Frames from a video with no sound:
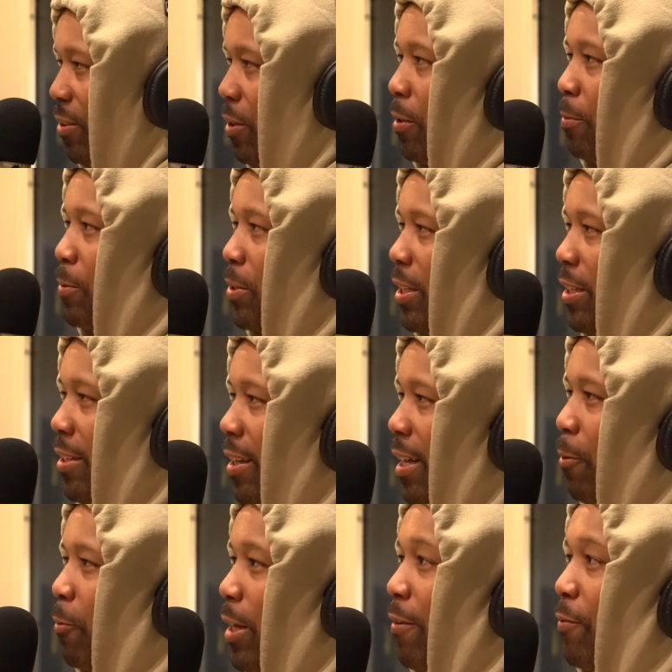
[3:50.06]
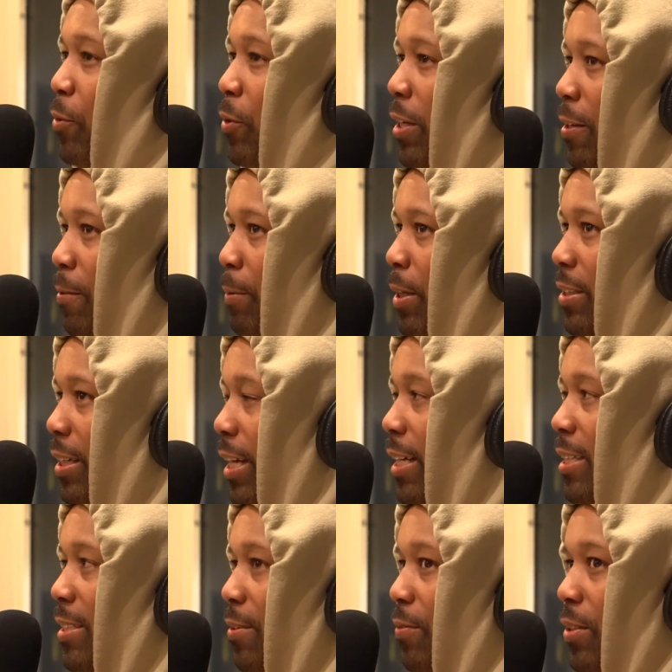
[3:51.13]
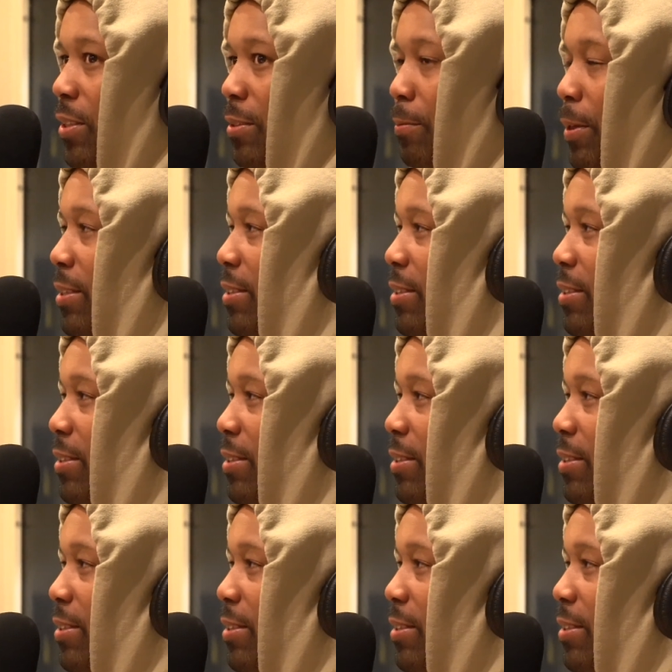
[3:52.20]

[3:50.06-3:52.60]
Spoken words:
You know what I'm saying? Like, whenever you hear about the negativities about